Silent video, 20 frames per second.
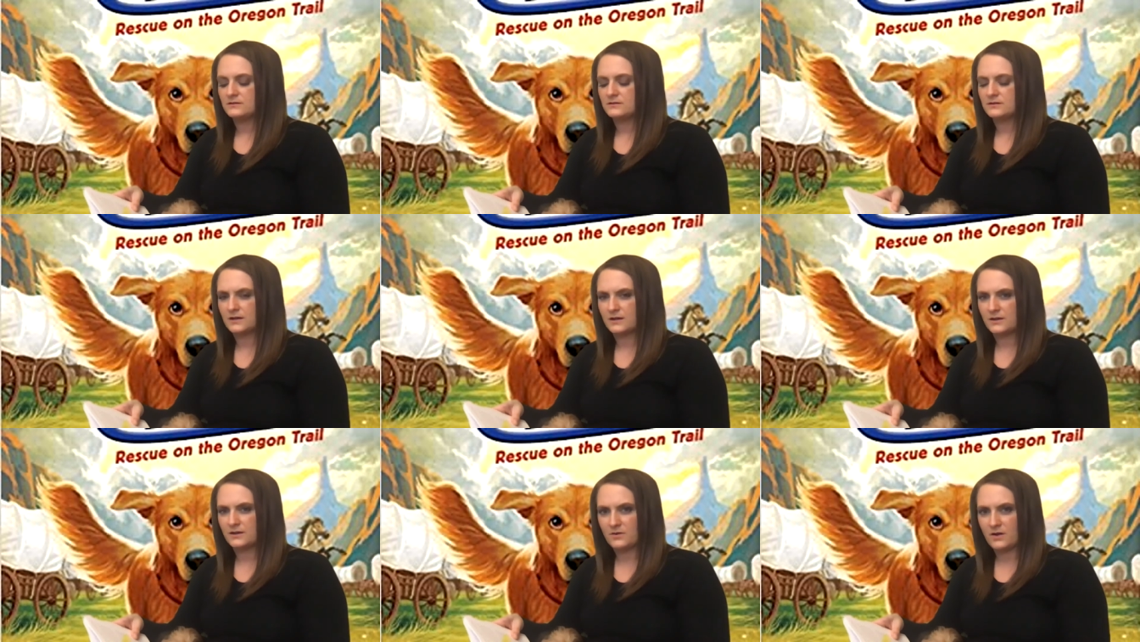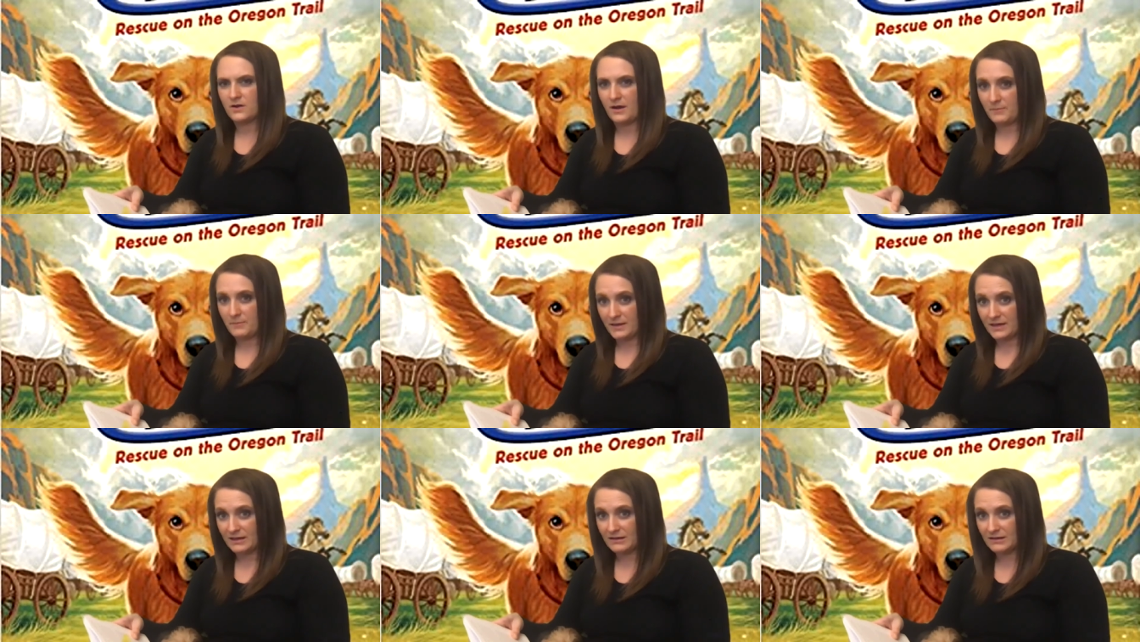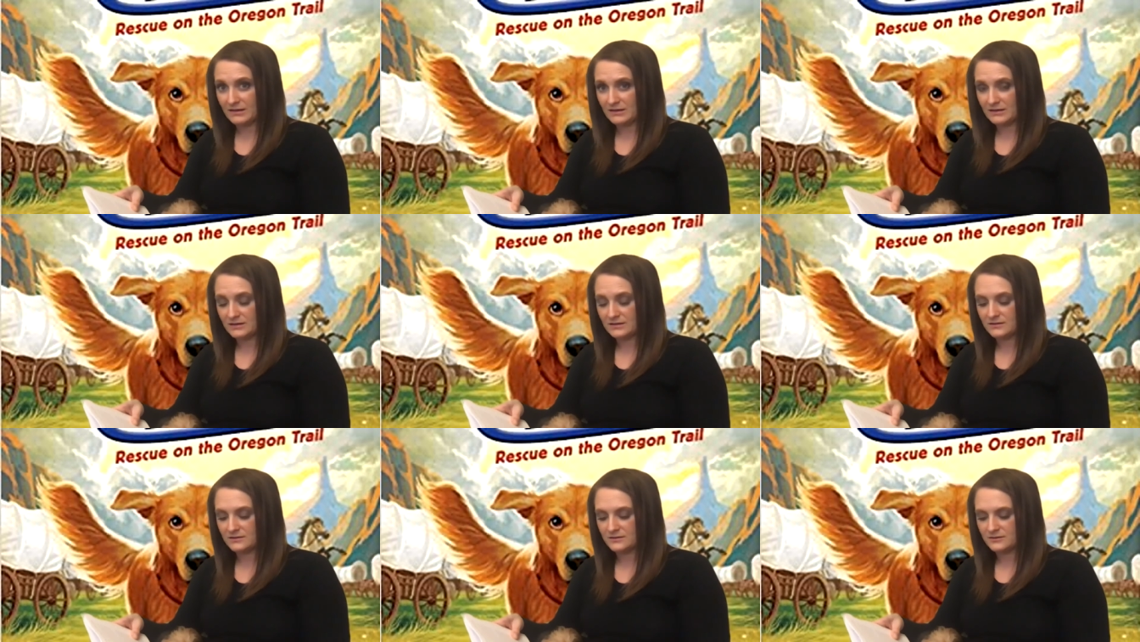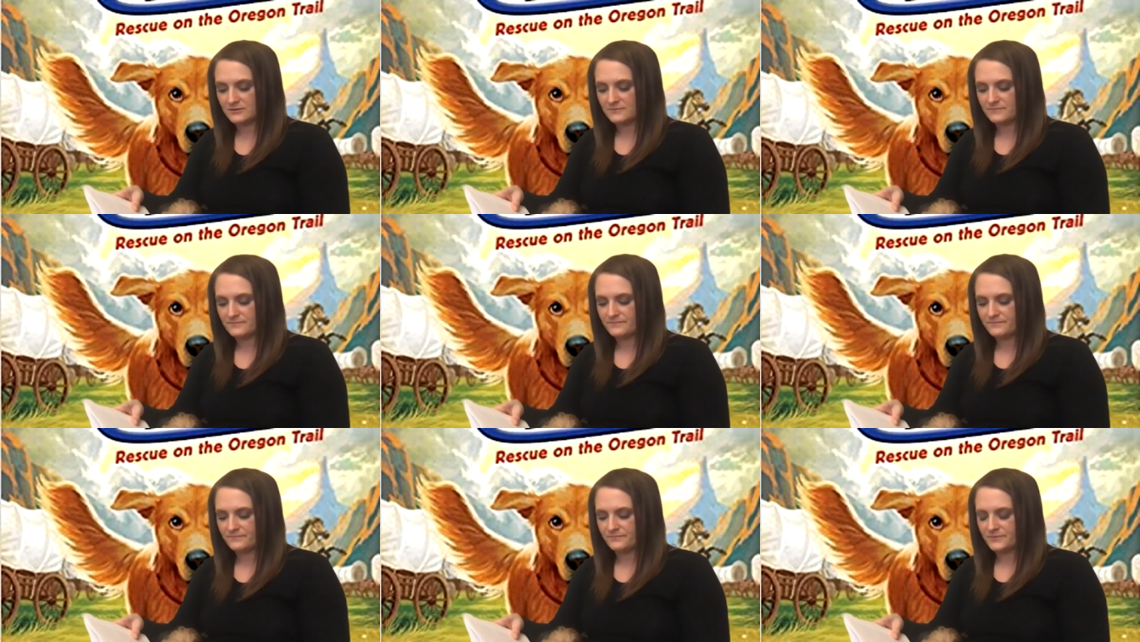Aren't you coming?
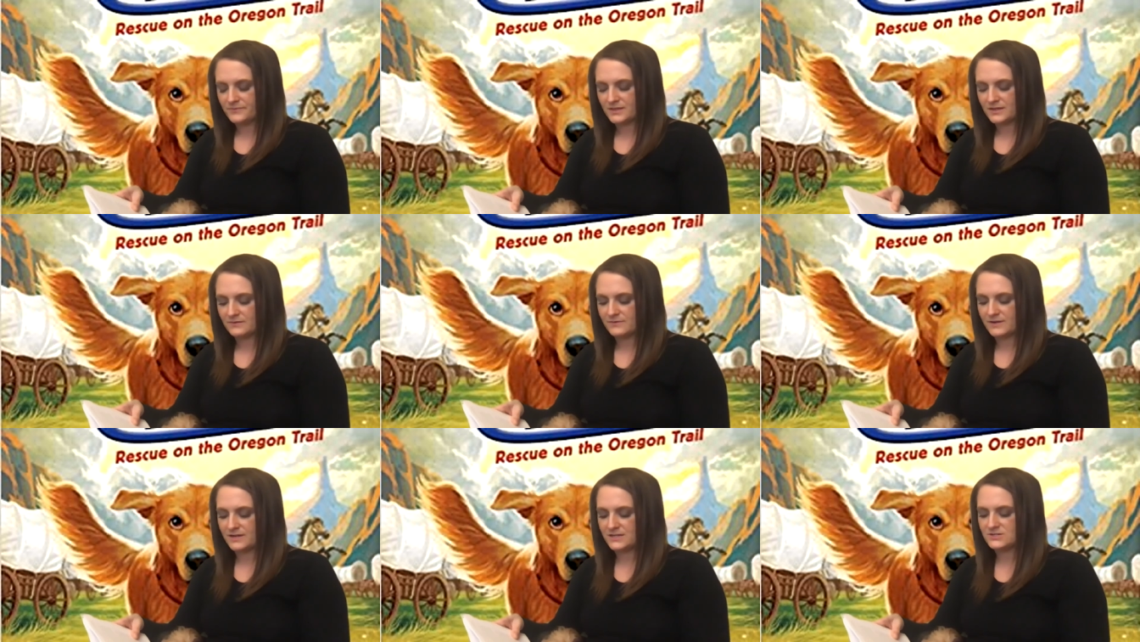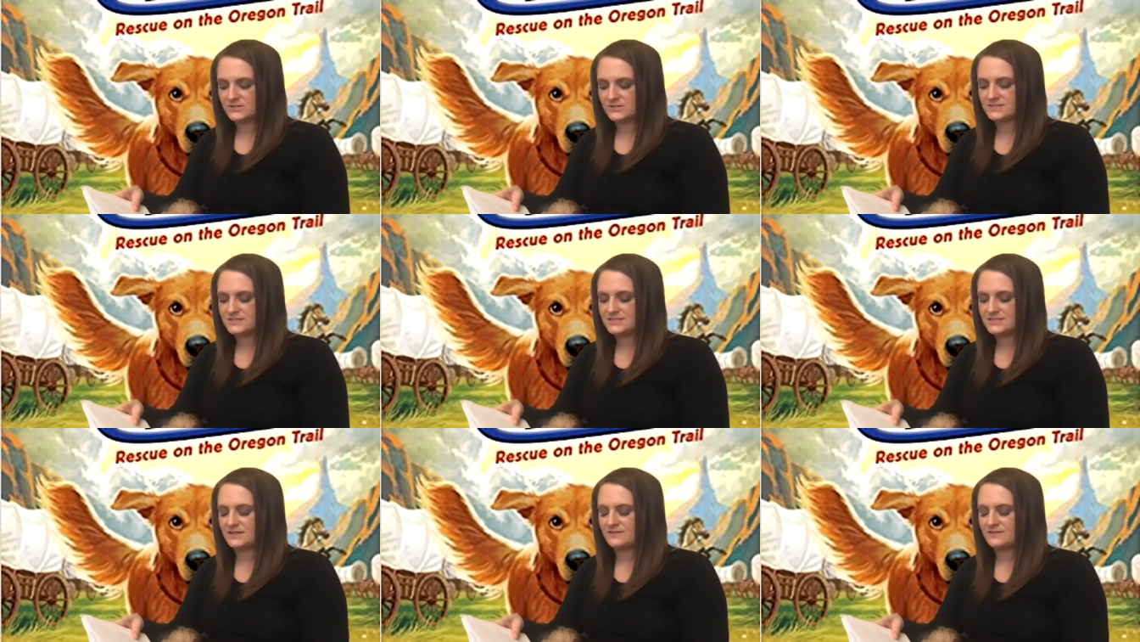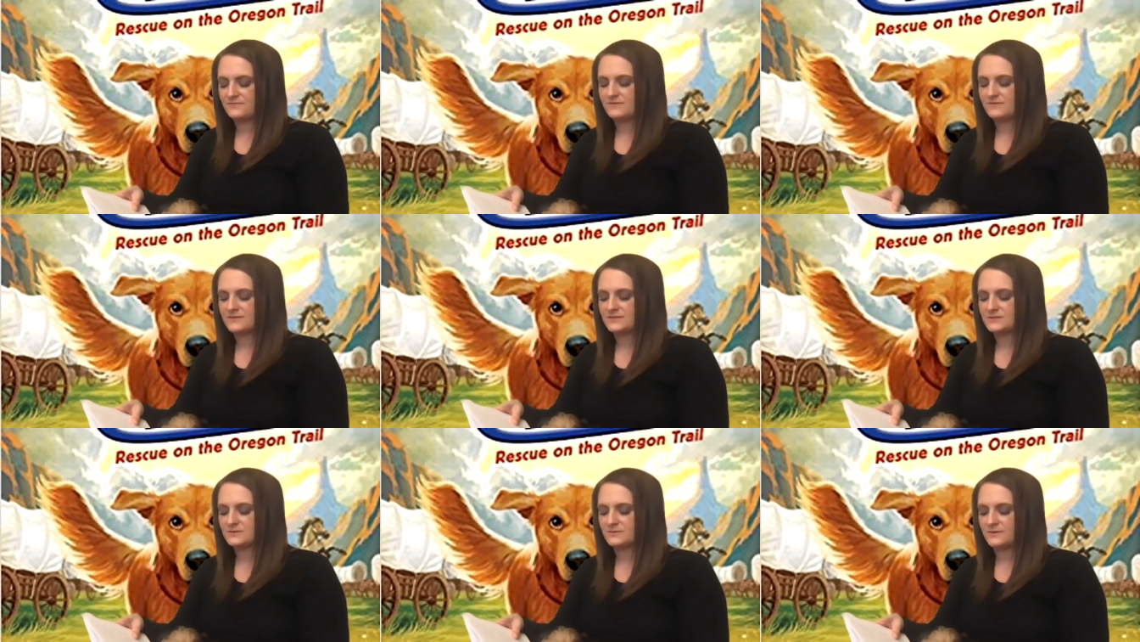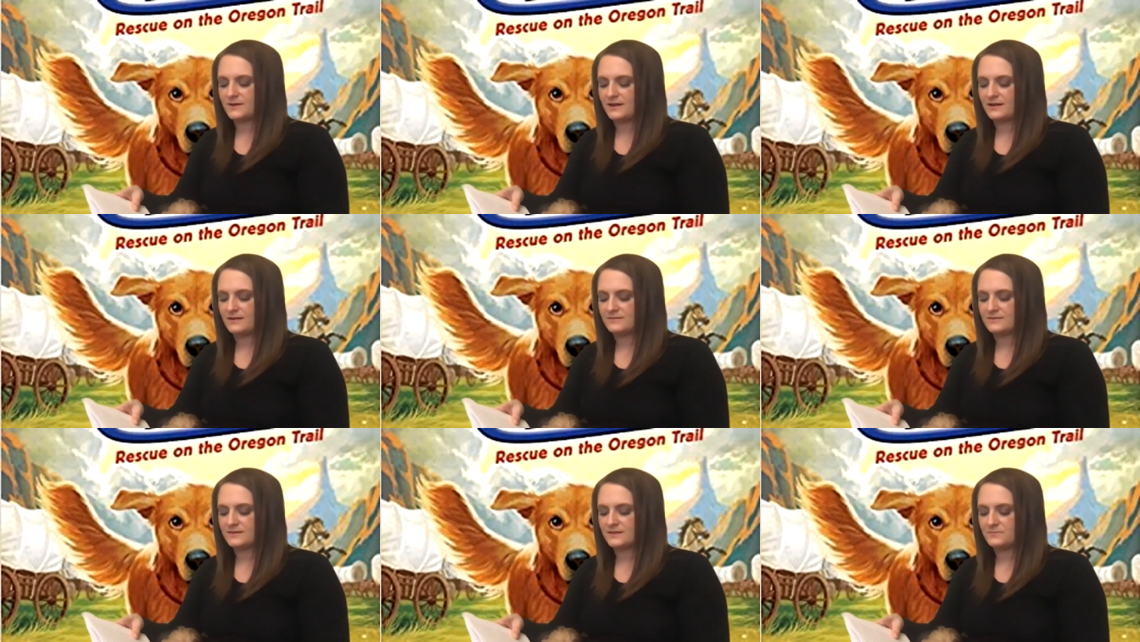Ranger sniffed the
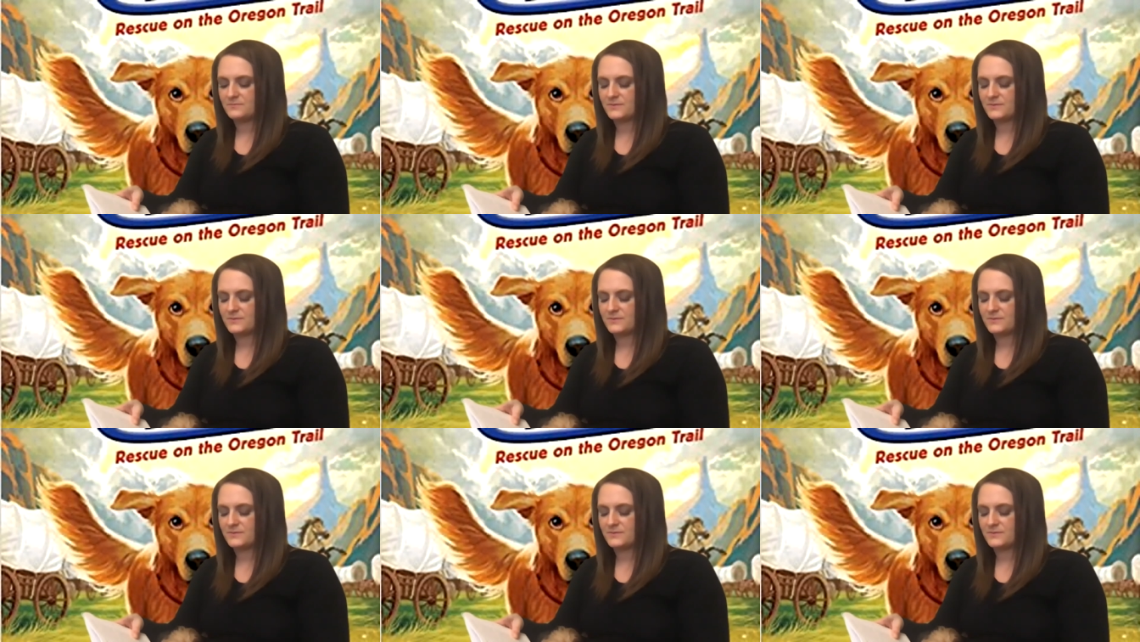square, then